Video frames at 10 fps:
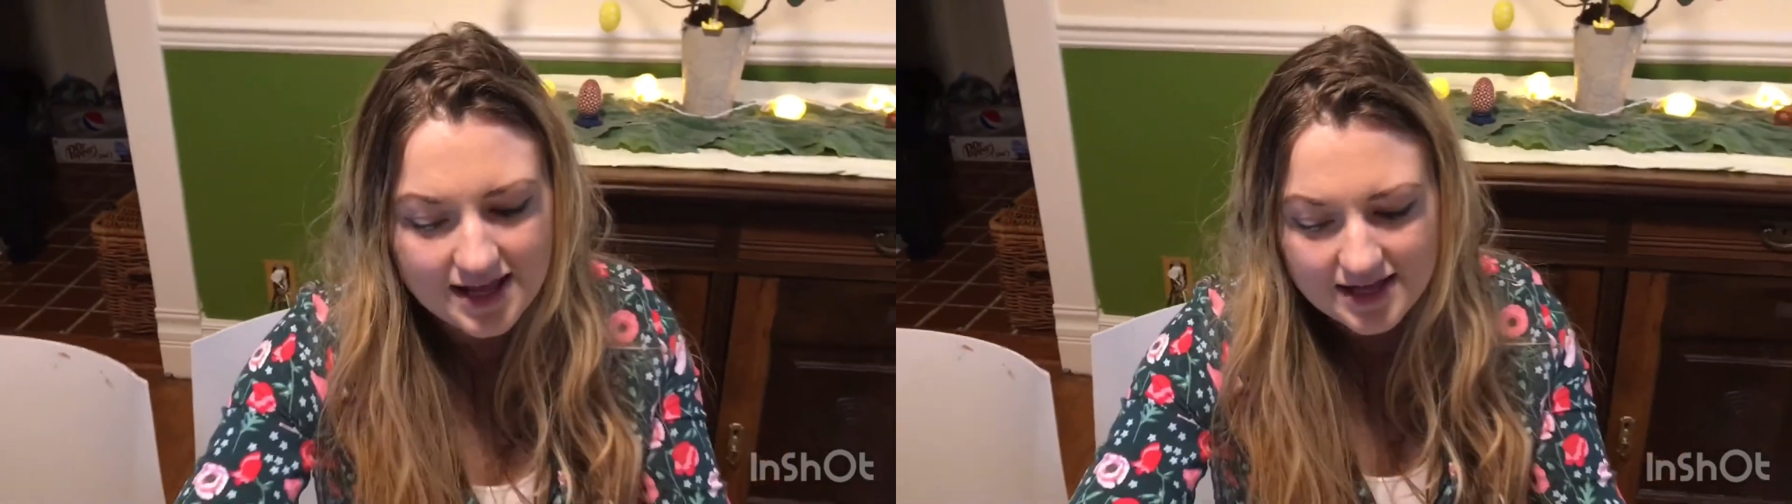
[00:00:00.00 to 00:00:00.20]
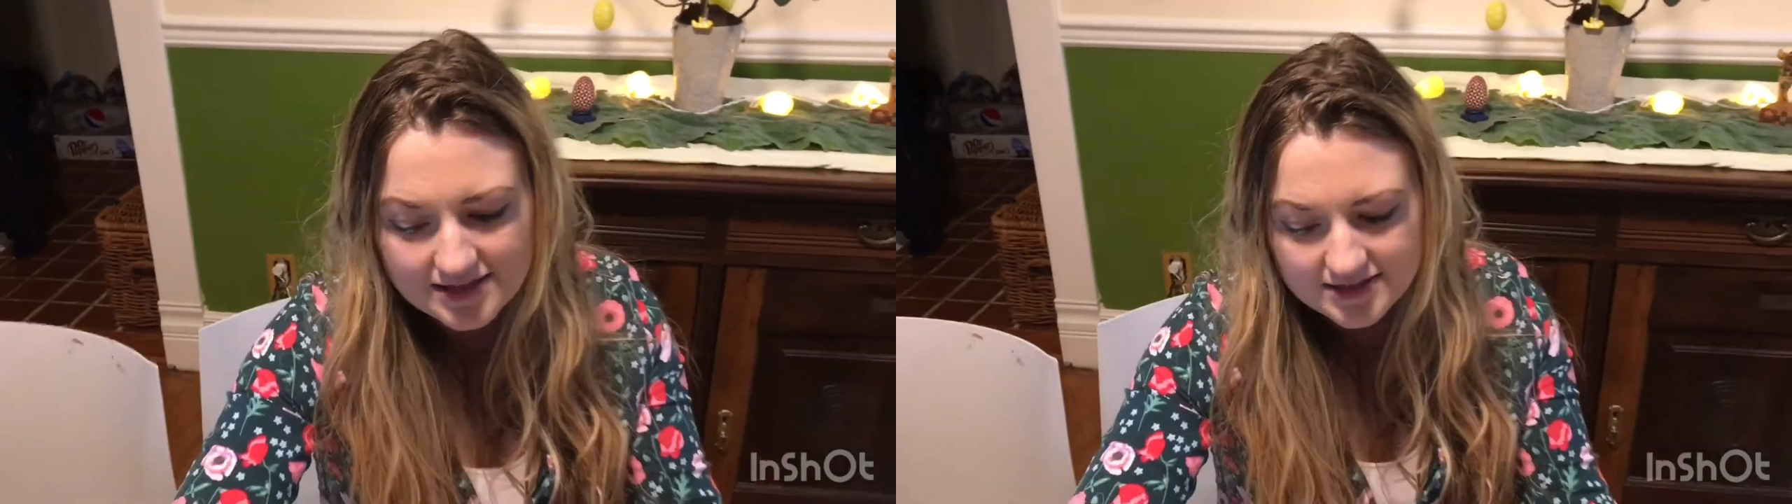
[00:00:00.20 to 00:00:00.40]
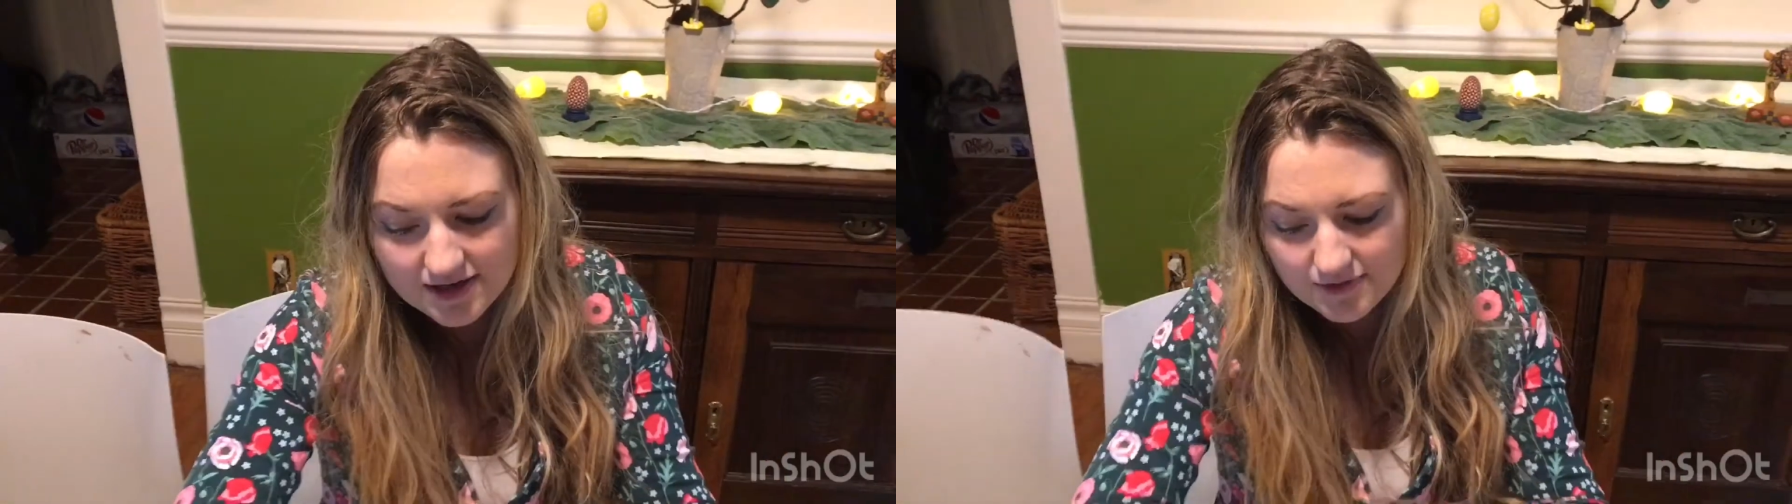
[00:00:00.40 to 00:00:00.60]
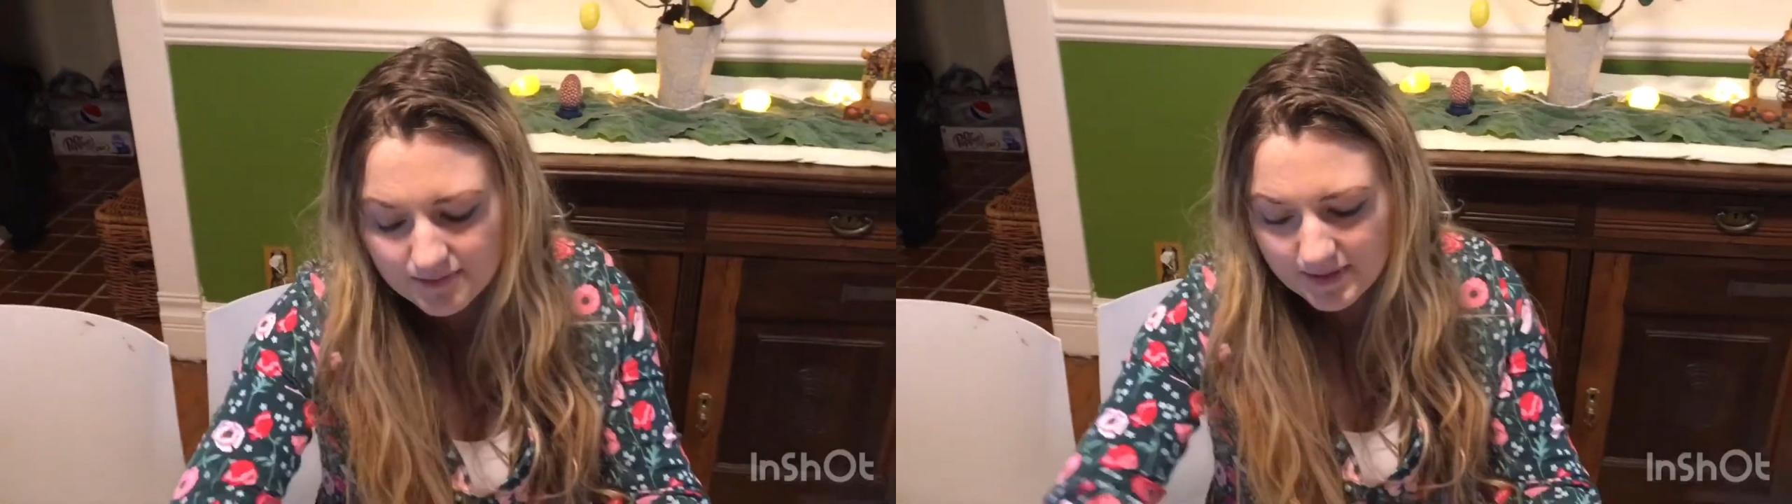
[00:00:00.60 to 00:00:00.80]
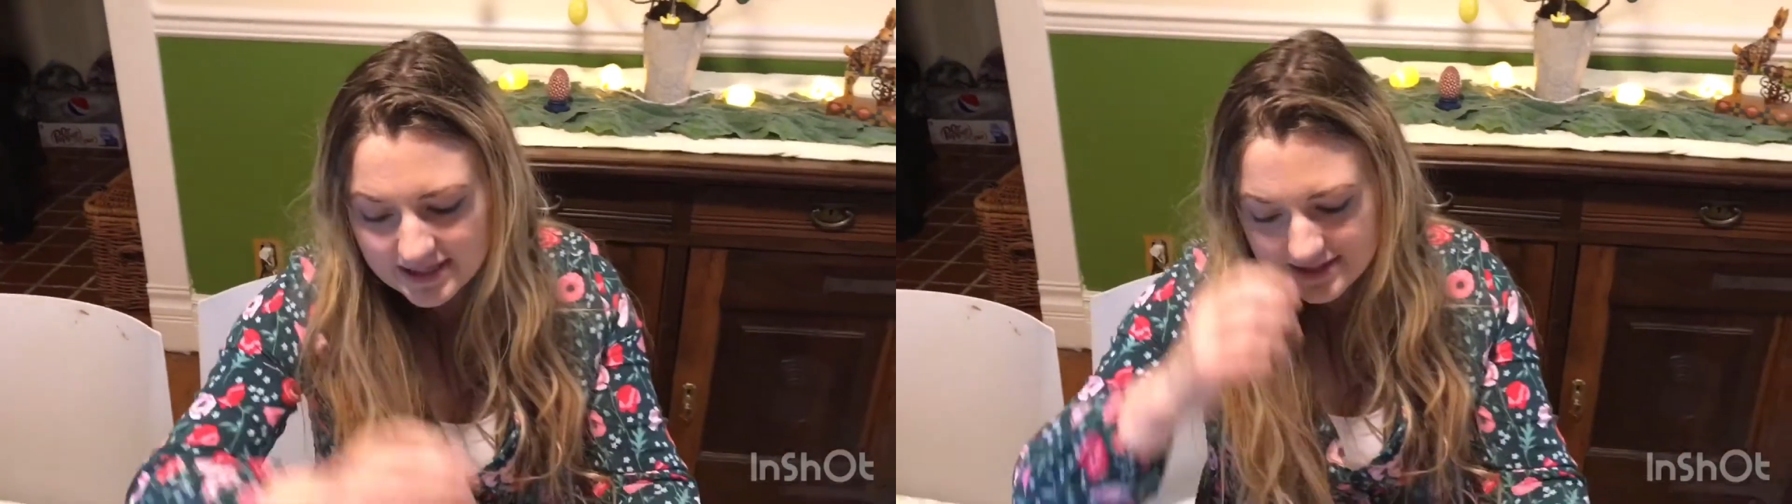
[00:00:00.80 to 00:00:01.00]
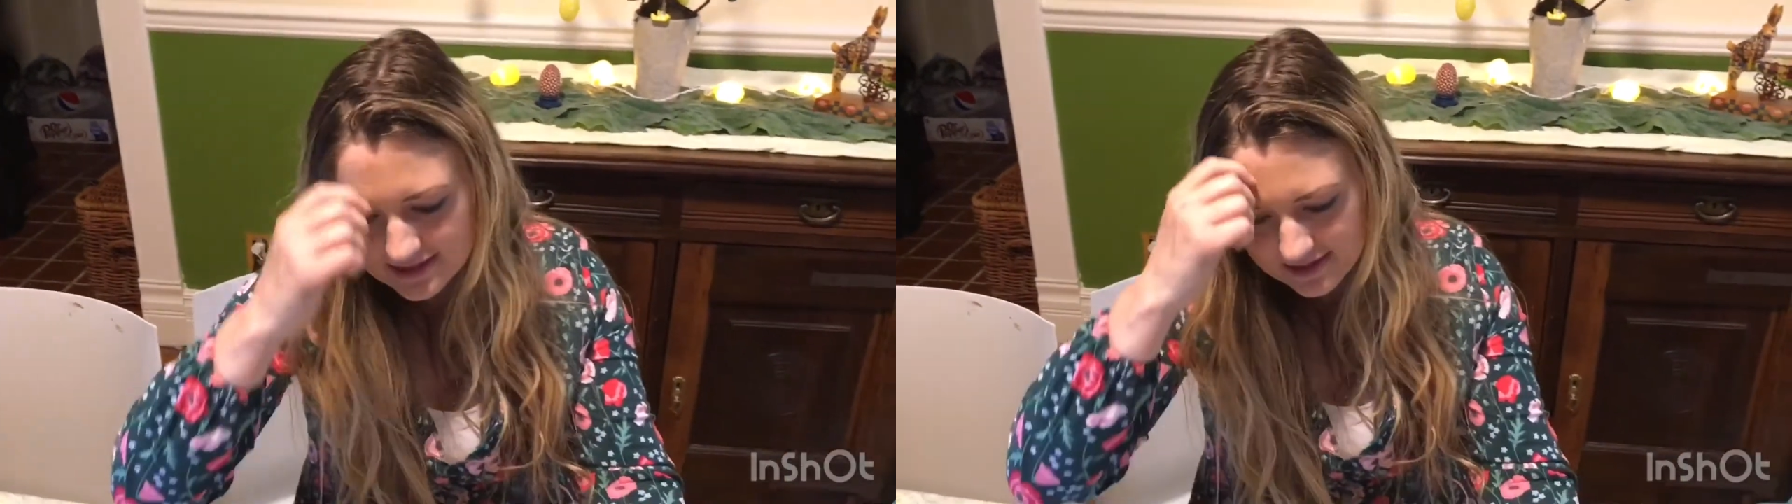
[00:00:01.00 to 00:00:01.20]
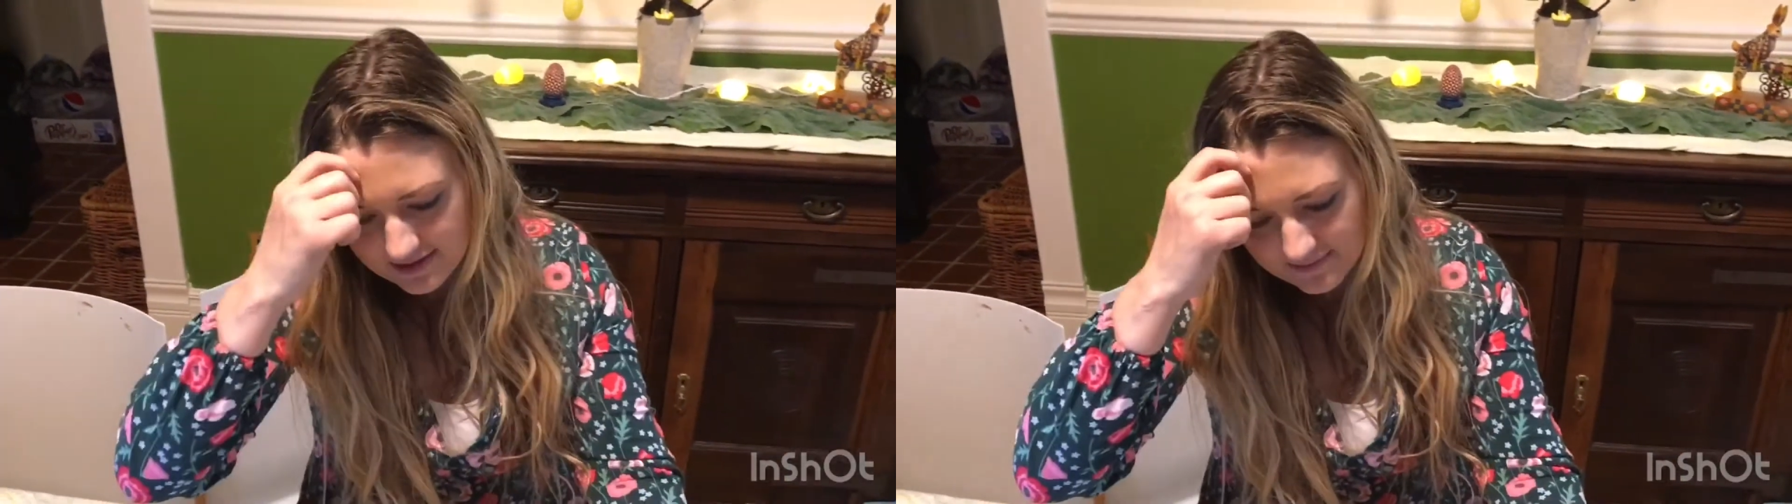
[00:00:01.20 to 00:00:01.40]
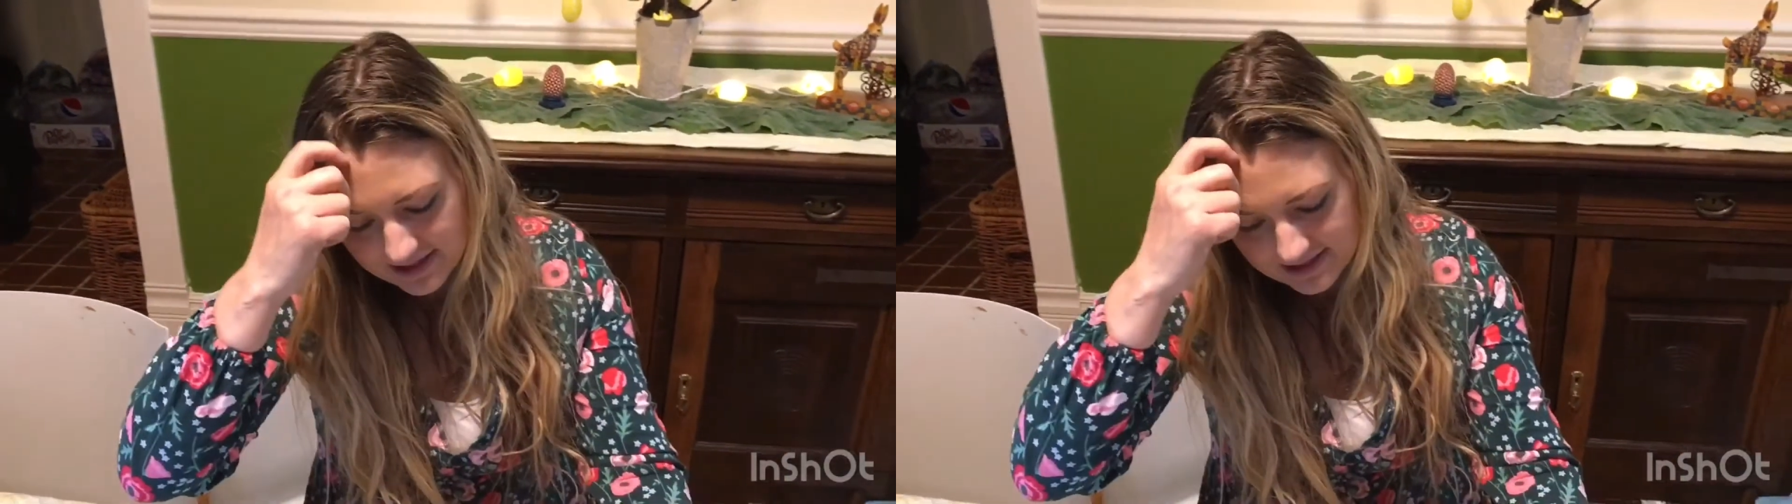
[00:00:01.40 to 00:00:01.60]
So basically my